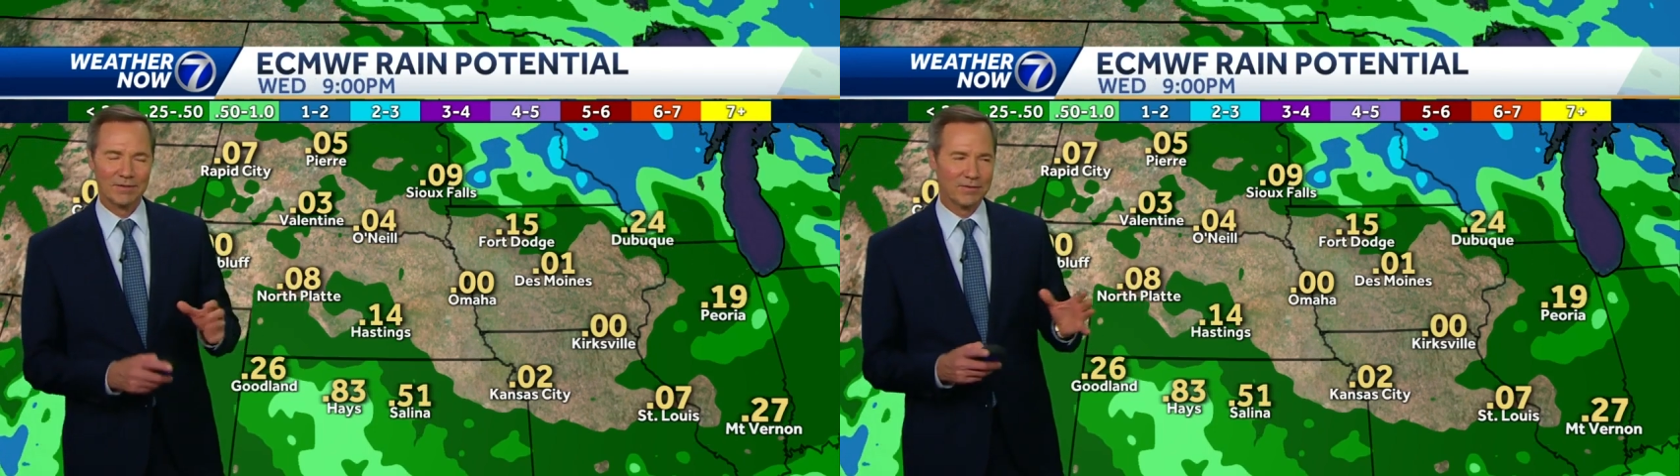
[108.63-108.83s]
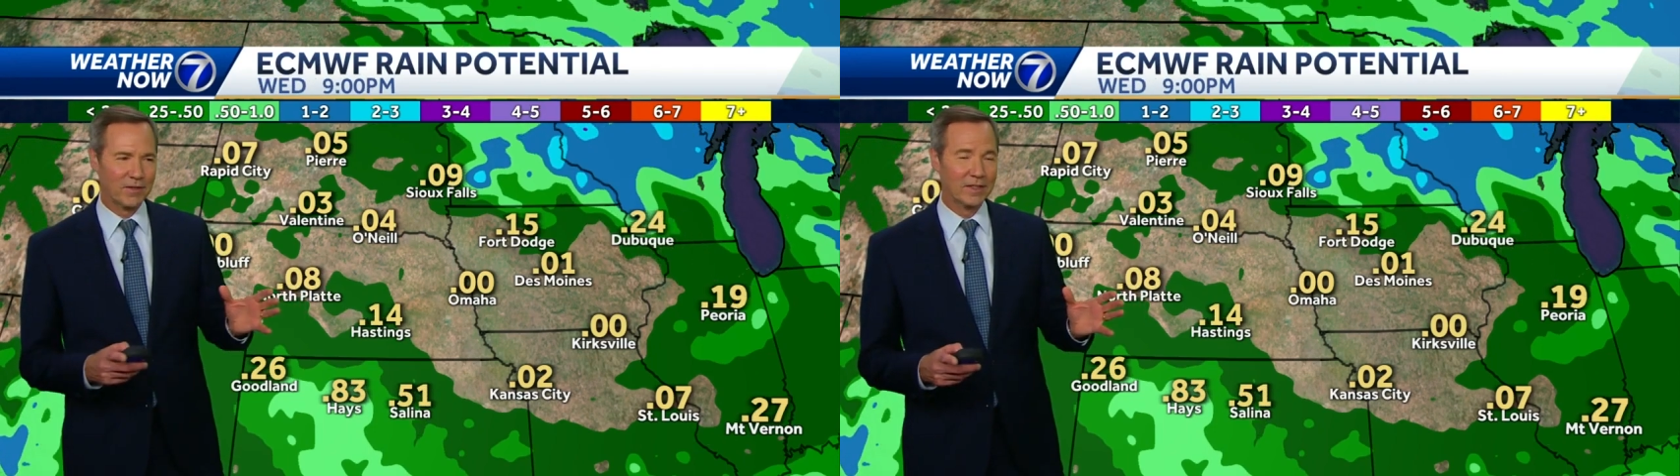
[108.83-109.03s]

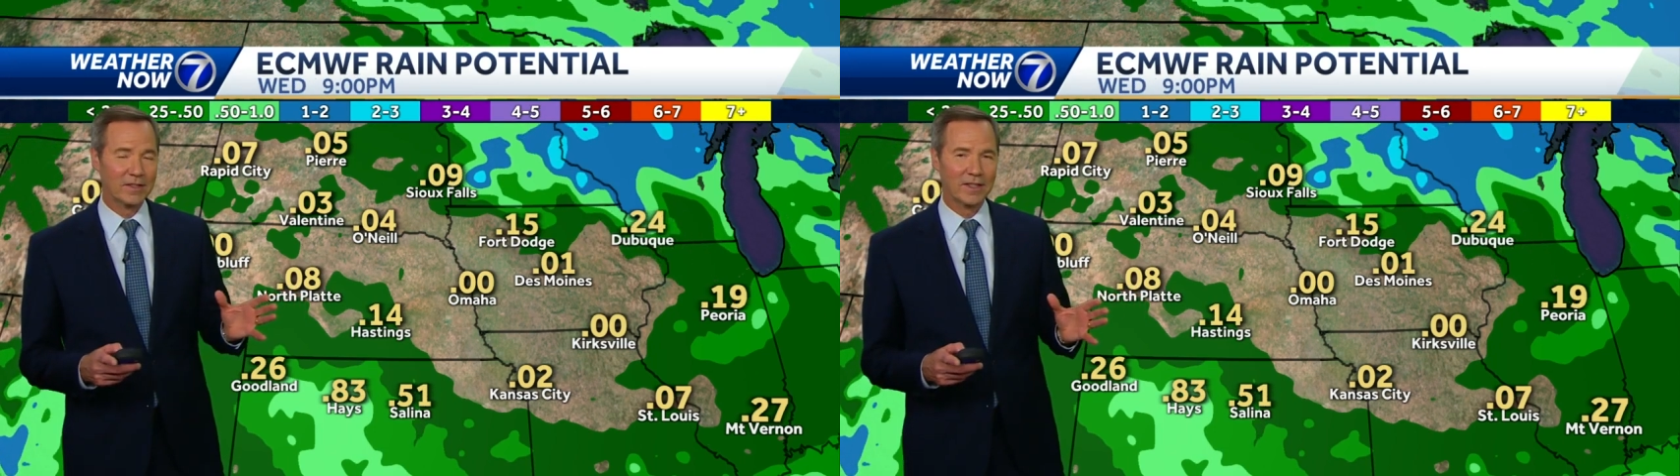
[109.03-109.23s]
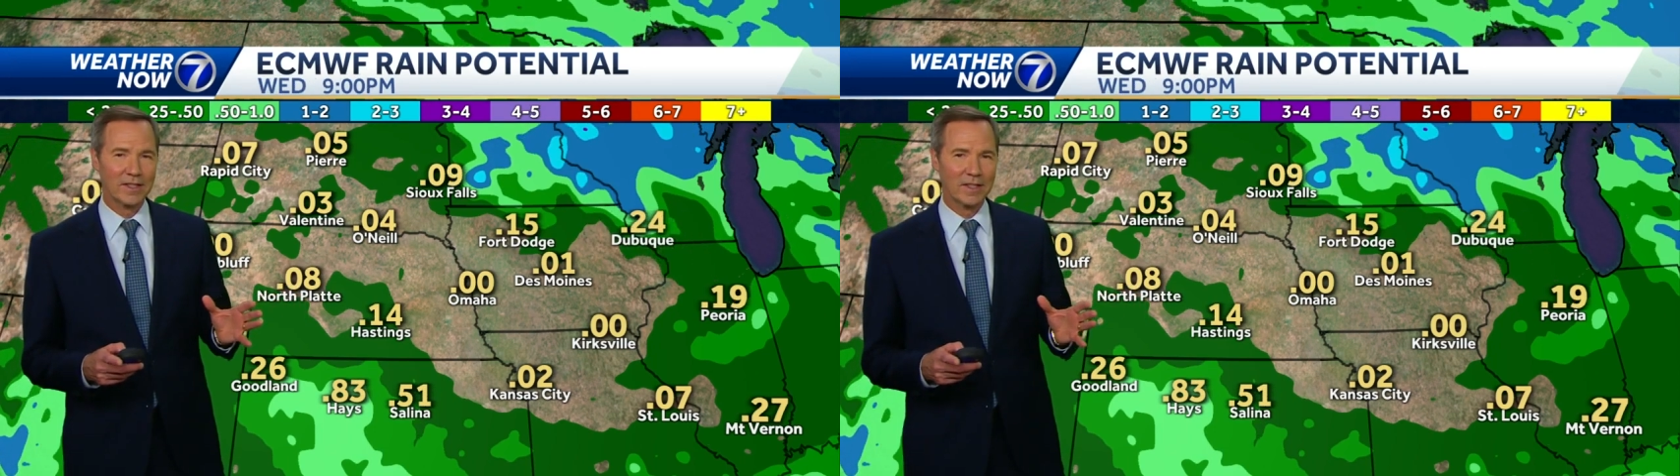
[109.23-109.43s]
The
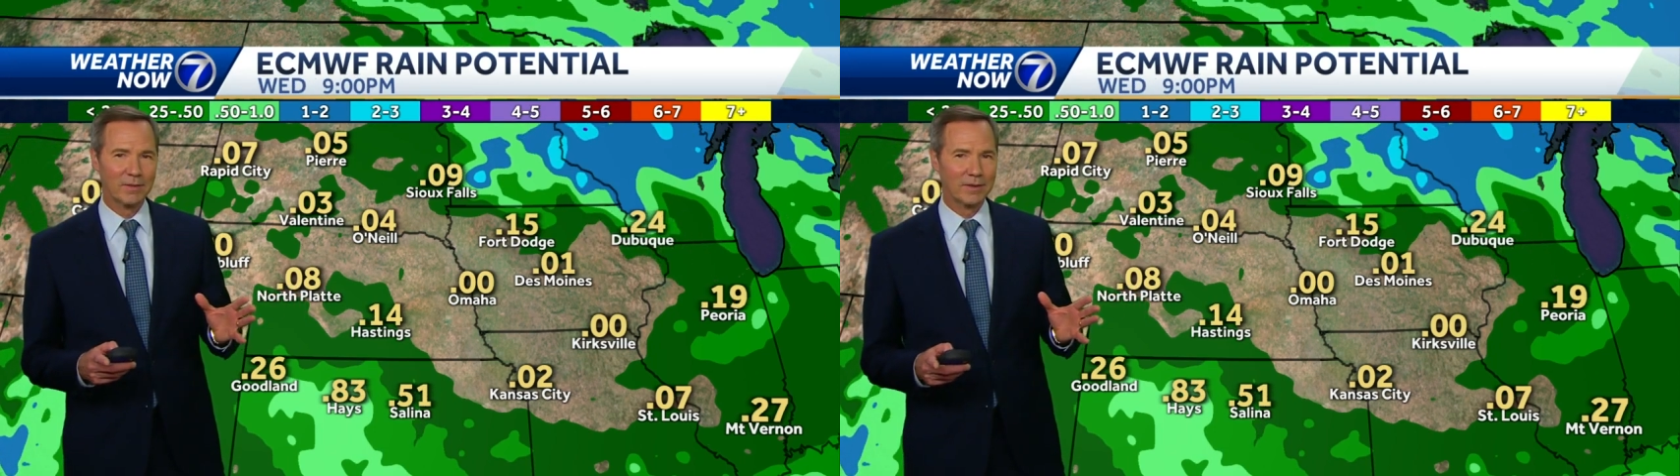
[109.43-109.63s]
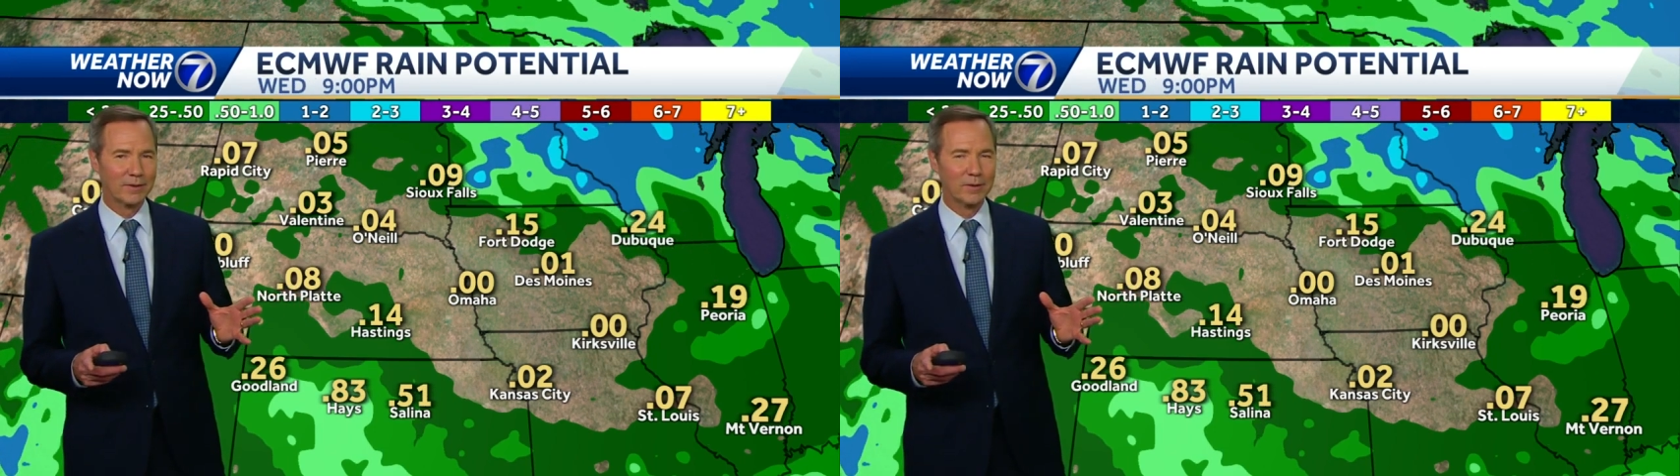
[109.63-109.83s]
front's going to
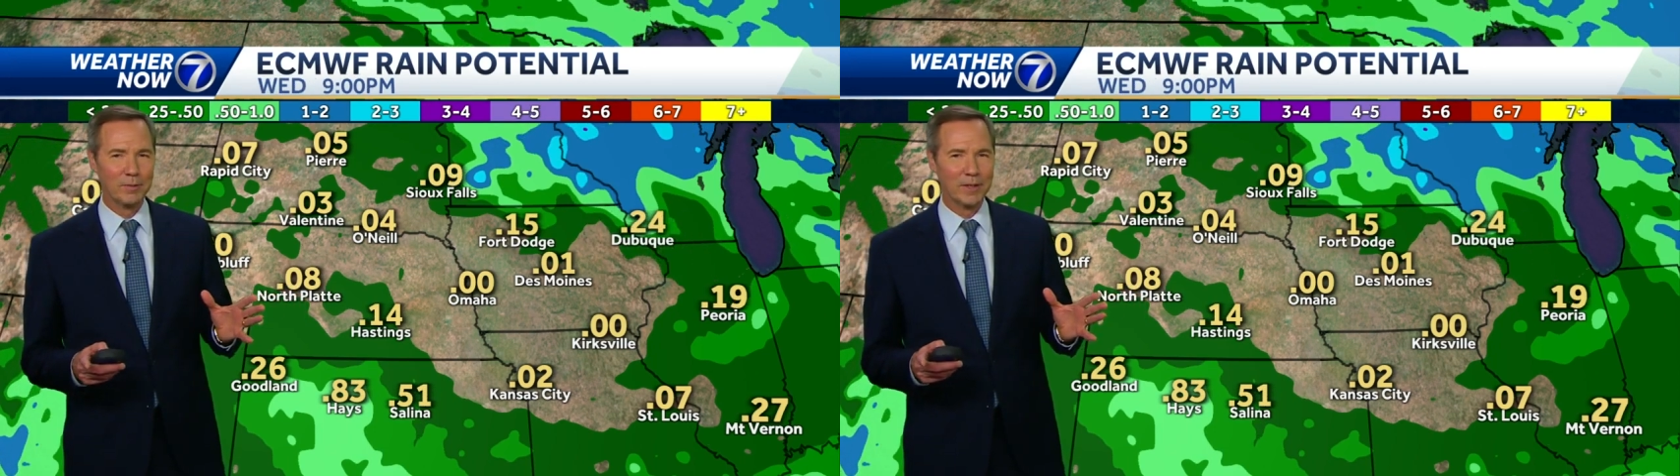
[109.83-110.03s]
come through,